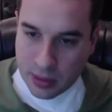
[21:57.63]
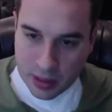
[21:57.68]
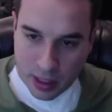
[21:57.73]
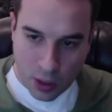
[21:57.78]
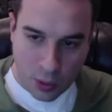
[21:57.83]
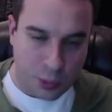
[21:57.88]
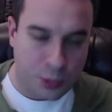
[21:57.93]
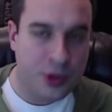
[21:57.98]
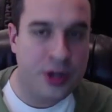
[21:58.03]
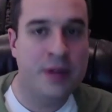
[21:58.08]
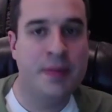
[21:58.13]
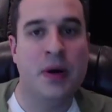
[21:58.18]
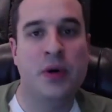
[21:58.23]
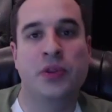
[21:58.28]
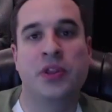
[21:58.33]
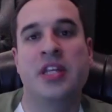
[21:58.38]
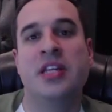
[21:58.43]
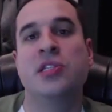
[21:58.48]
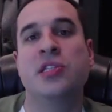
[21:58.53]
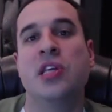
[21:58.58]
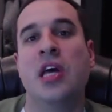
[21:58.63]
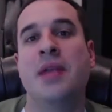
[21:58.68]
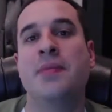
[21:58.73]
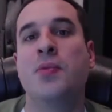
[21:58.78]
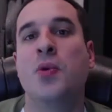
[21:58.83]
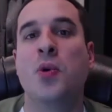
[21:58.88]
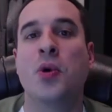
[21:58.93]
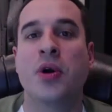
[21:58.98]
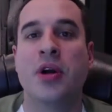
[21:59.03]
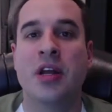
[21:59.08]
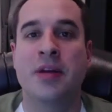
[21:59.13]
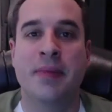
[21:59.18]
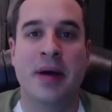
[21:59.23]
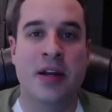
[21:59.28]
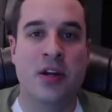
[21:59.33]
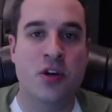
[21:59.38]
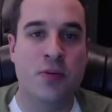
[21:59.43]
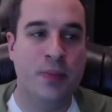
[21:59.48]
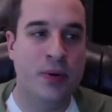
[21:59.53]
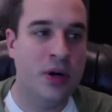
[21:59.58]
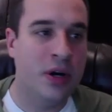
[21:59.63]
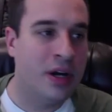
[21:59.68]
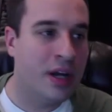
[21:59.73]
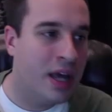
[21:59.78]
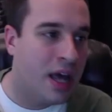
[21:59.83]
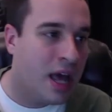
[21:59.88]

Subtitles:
Read about this and more in my new book,